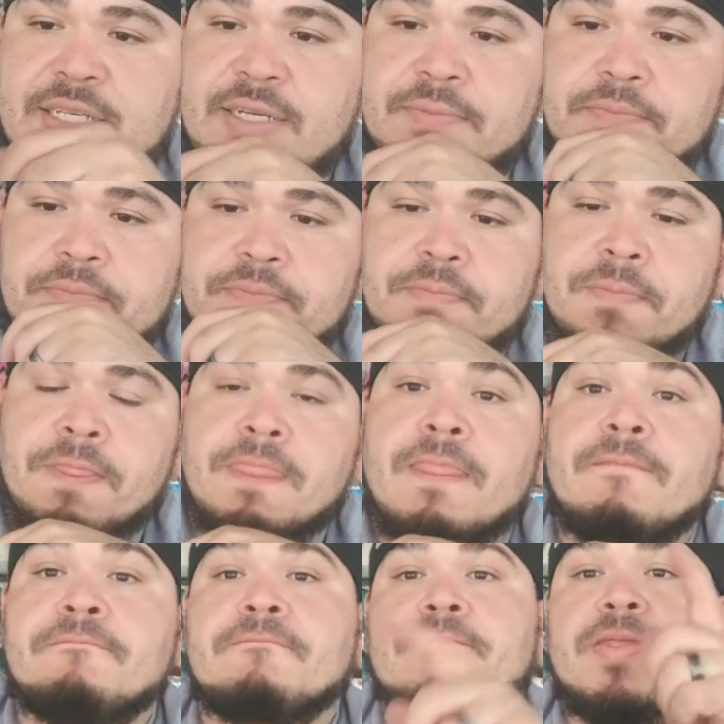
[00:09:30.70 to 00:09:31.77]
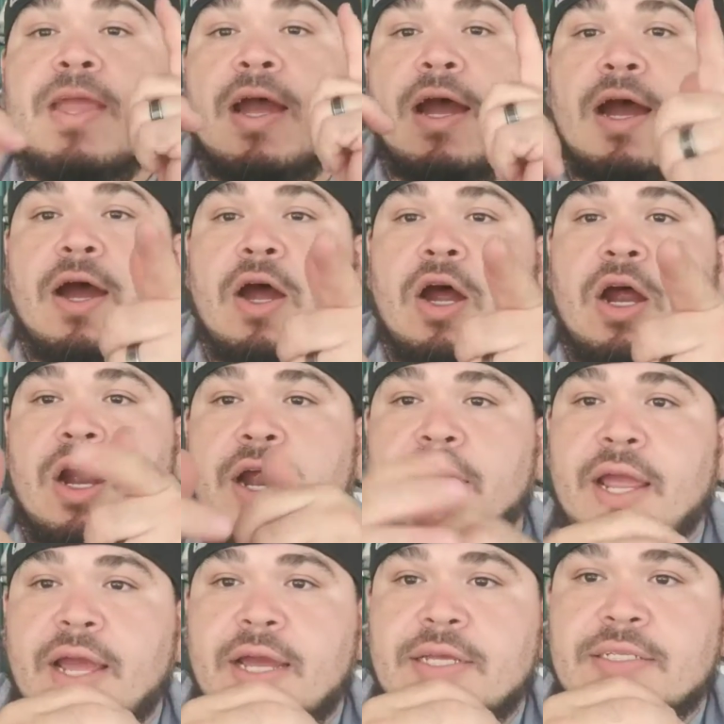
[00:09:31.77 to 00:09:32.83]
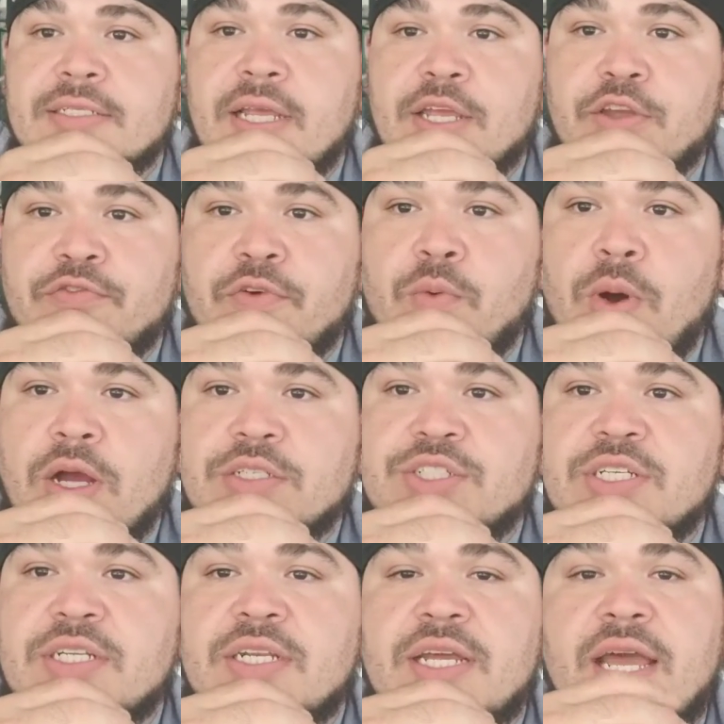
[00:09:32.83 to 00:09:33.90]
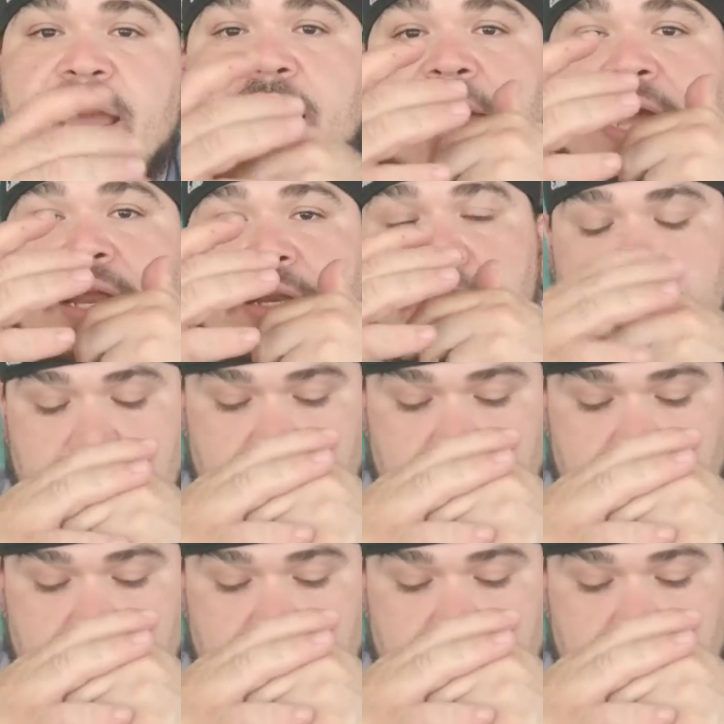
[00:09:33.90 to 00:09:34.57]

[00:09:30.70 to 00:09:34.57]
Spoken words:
it. Alright guys, thank you for watching, and